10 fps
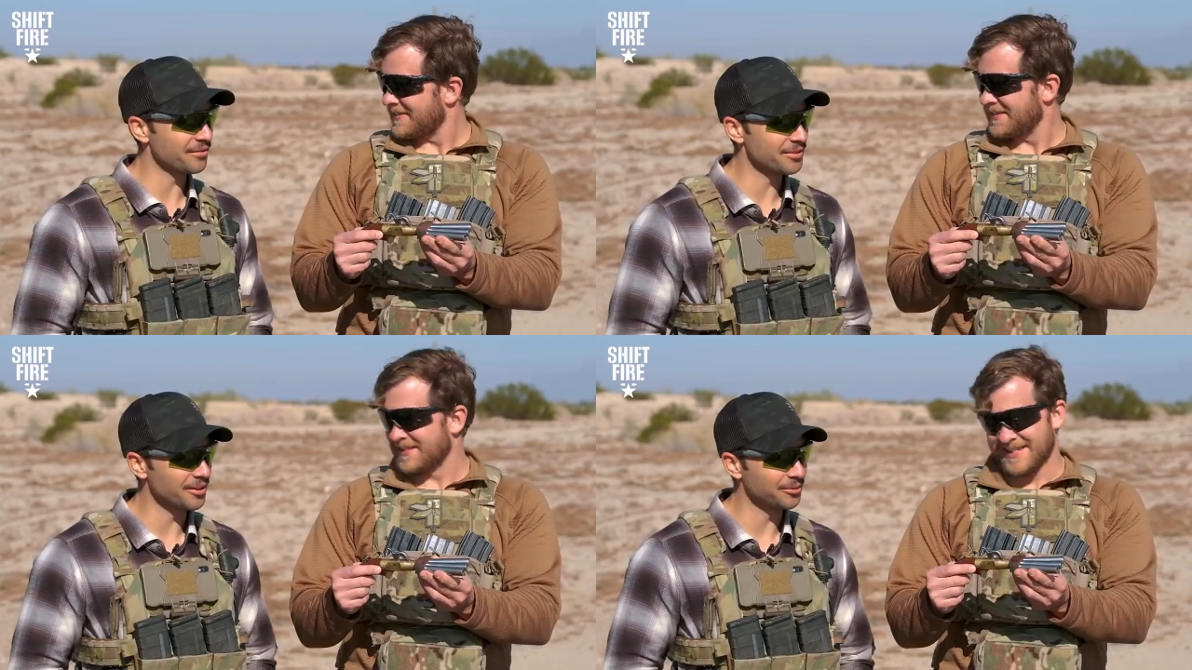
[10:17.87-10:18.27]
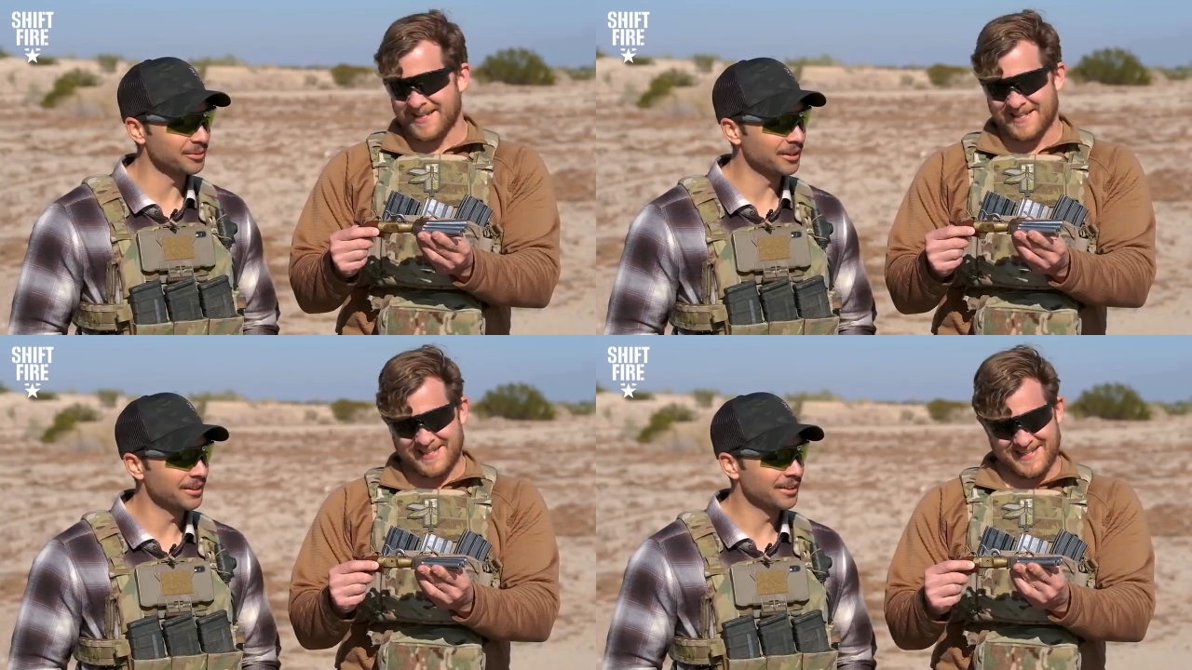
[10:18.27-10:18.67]
Speaker 1: Uh -huh.
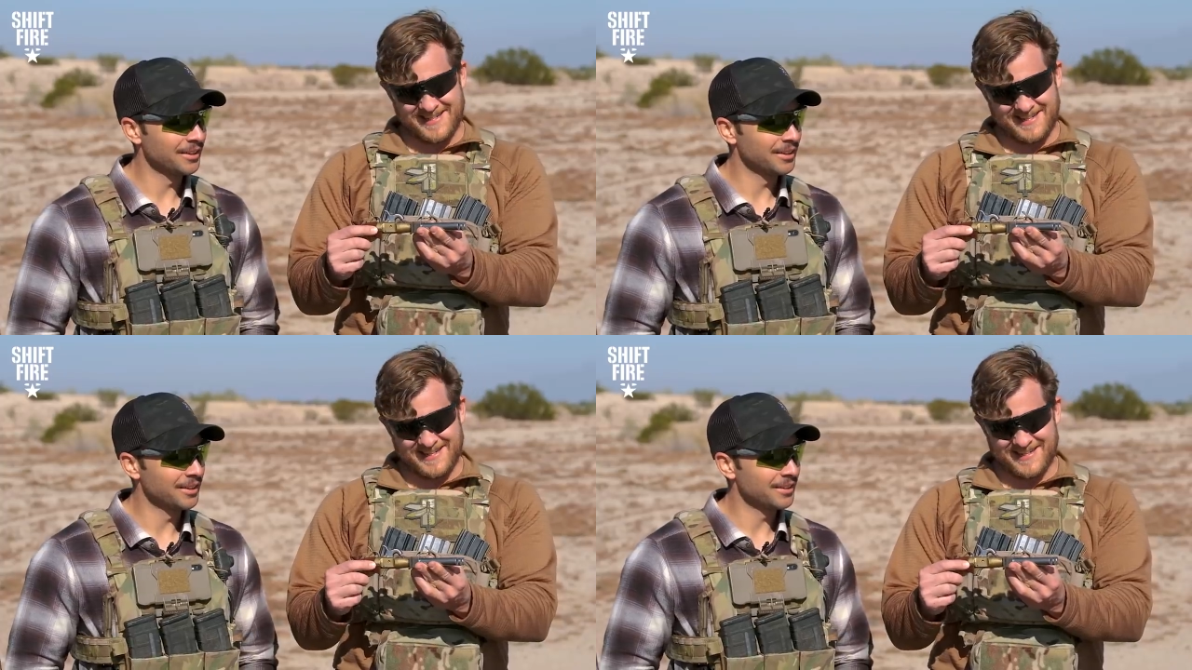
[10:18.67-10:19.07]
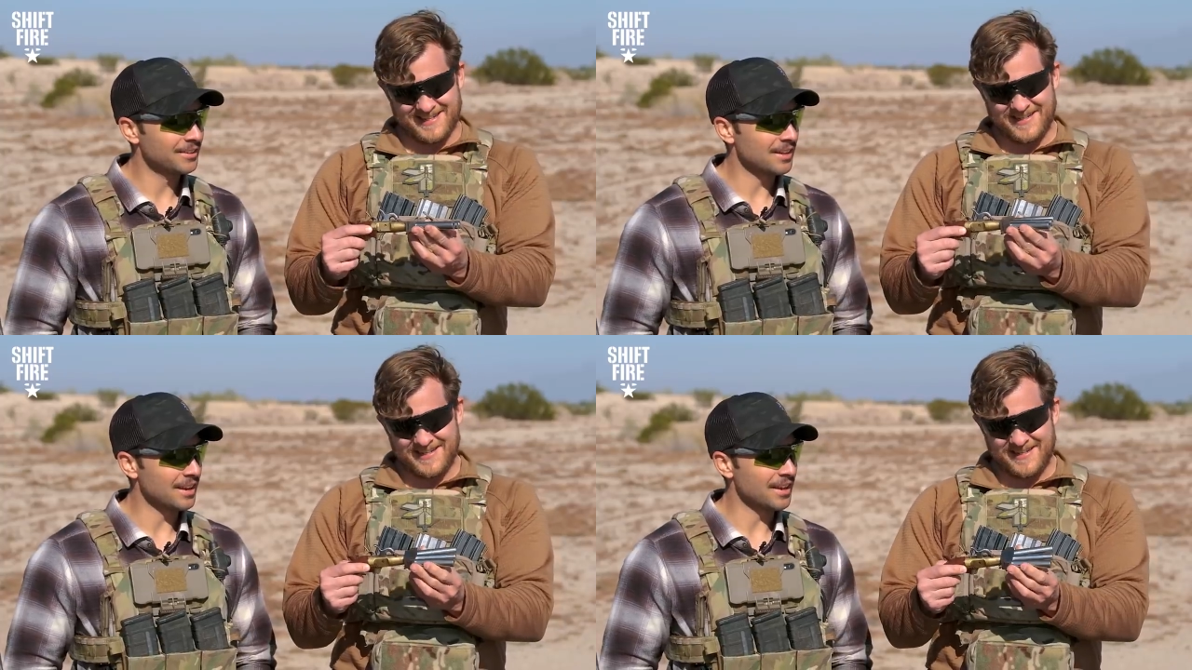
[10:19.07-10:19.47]
So
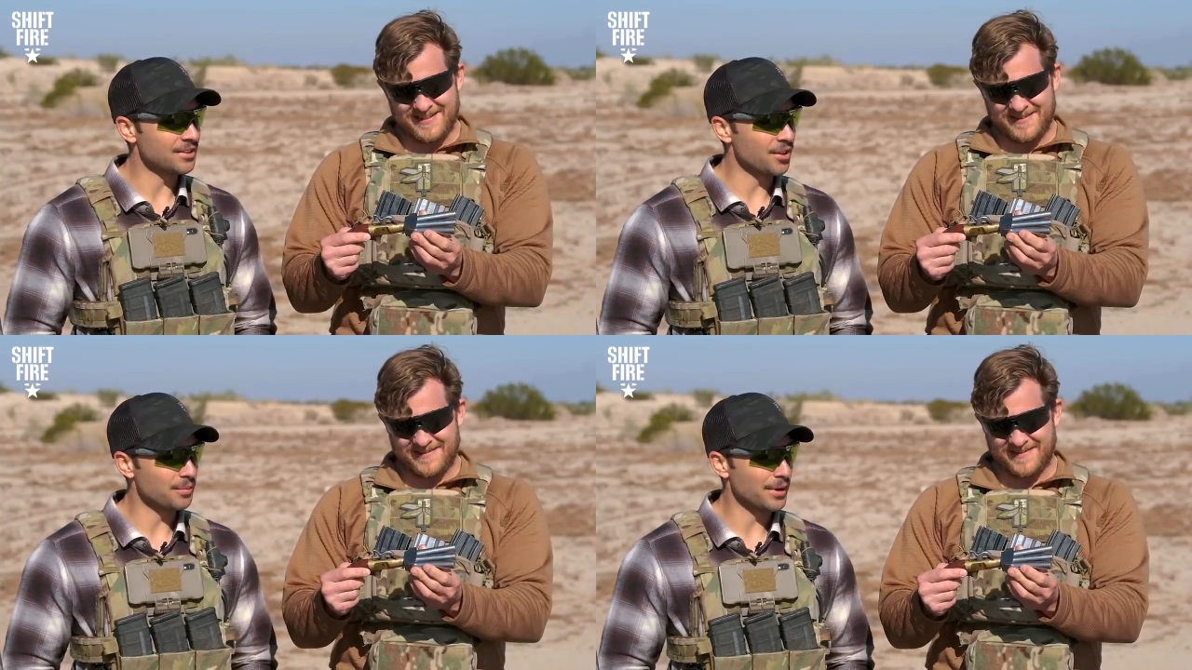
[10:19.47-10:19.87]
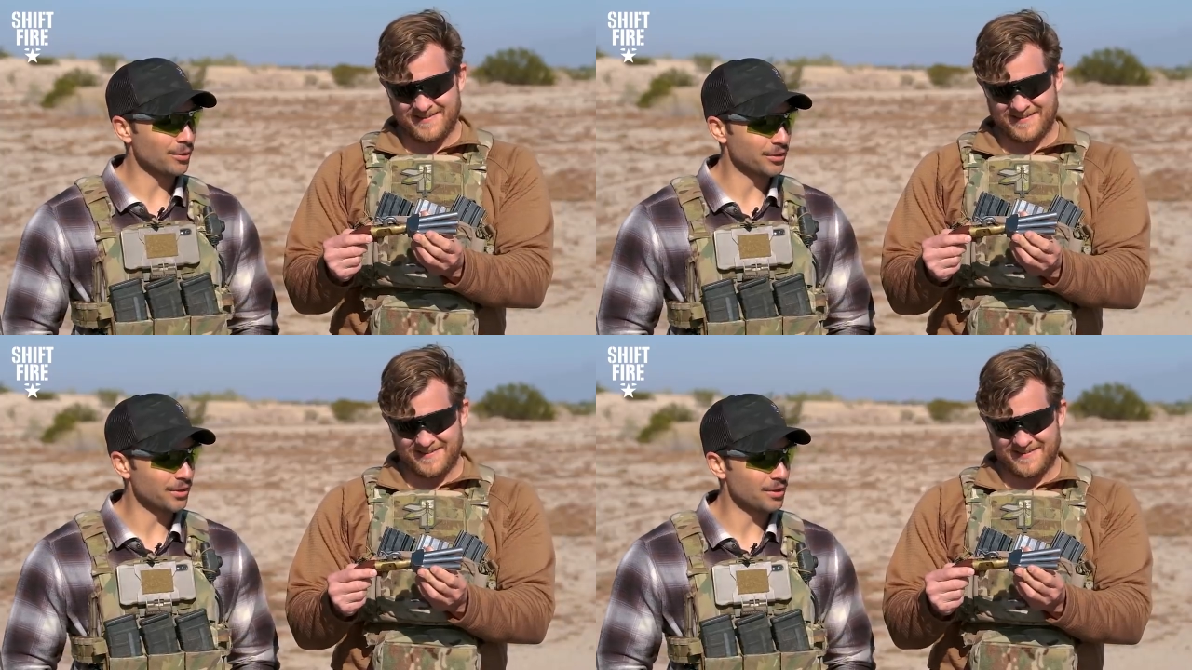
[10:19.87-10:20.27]
it's got to add another
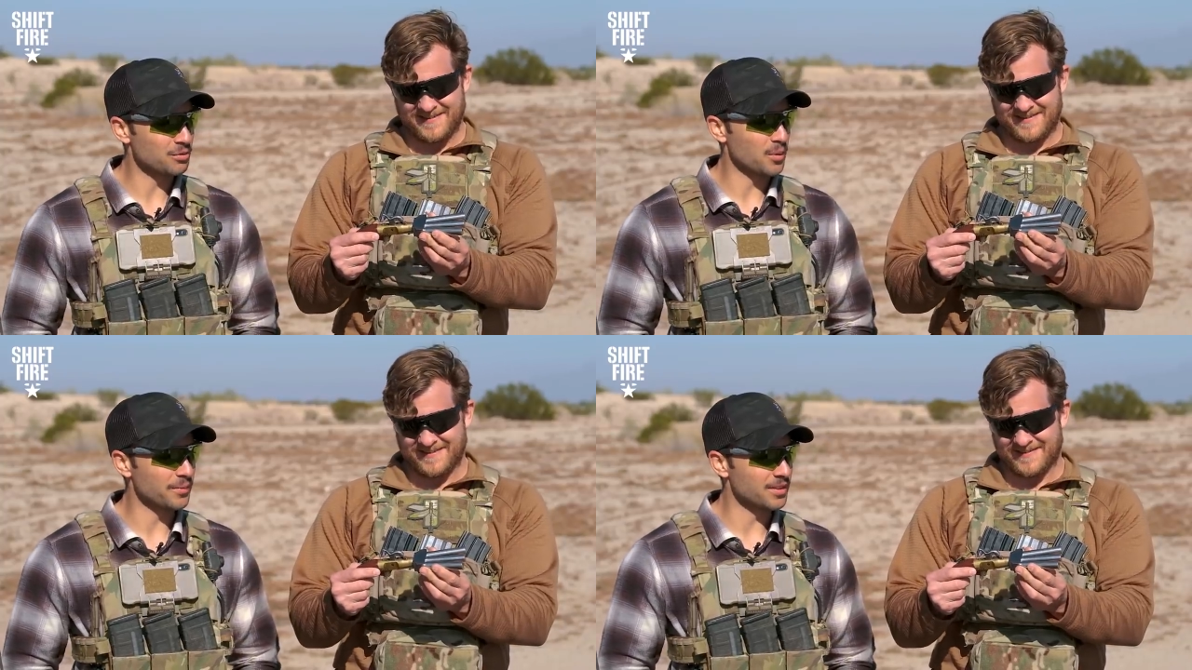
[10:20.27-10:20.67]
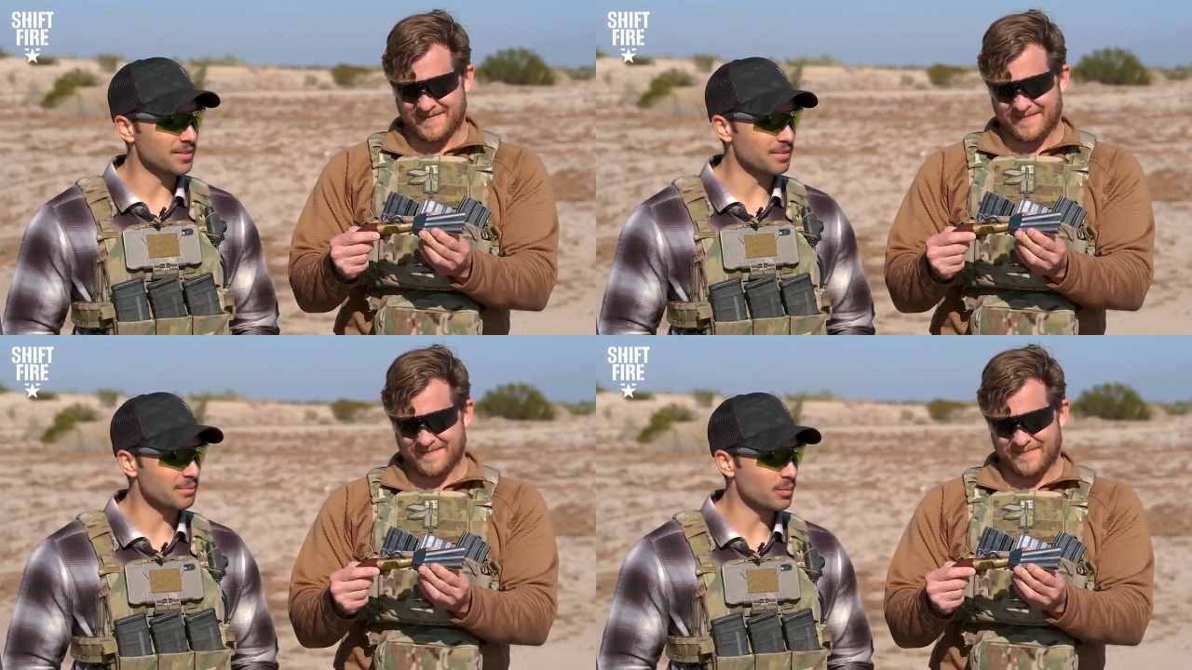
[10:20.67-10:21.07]
barrel to those weapon
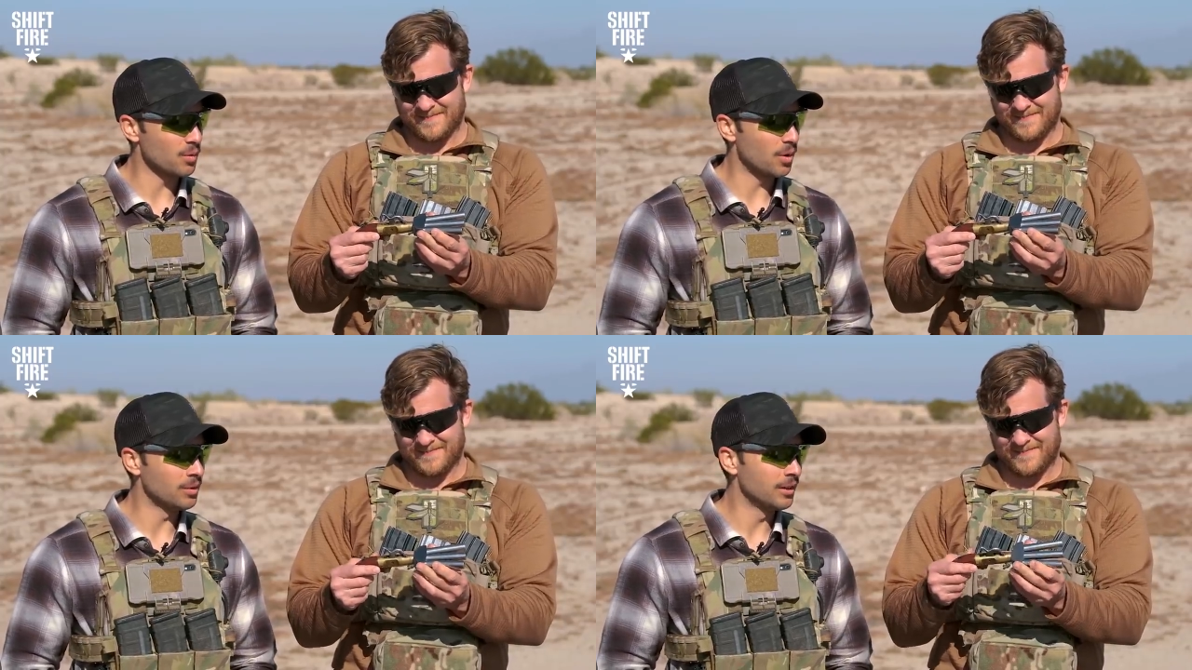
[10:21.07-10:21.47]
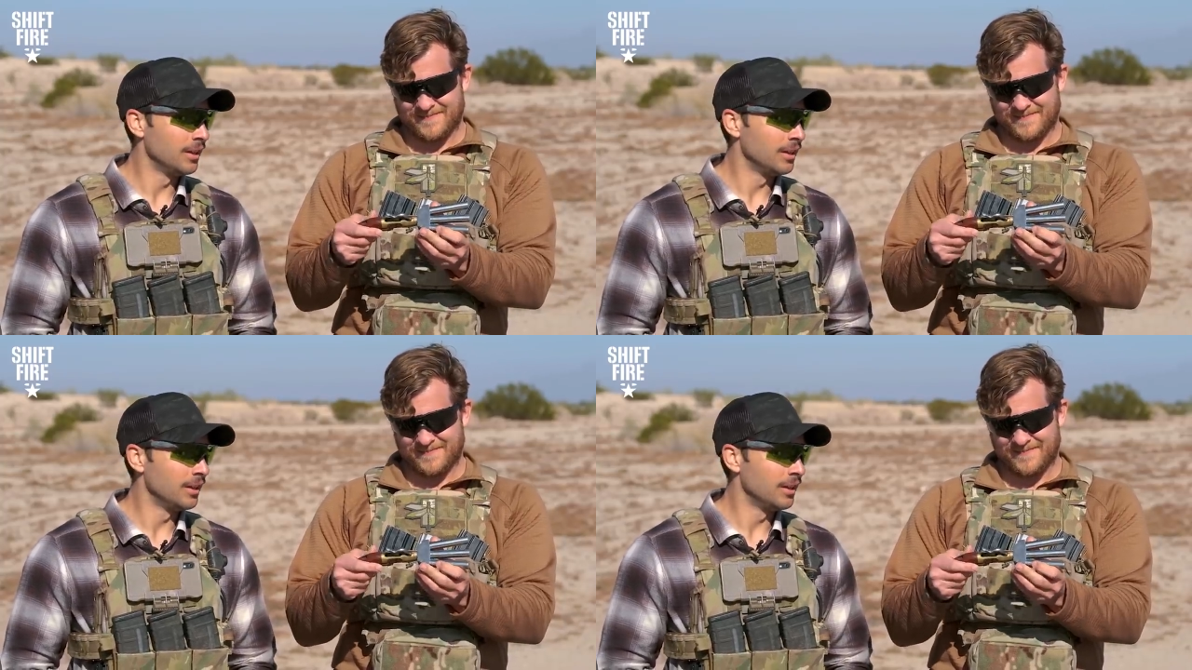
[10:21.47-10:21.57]
systems. Well.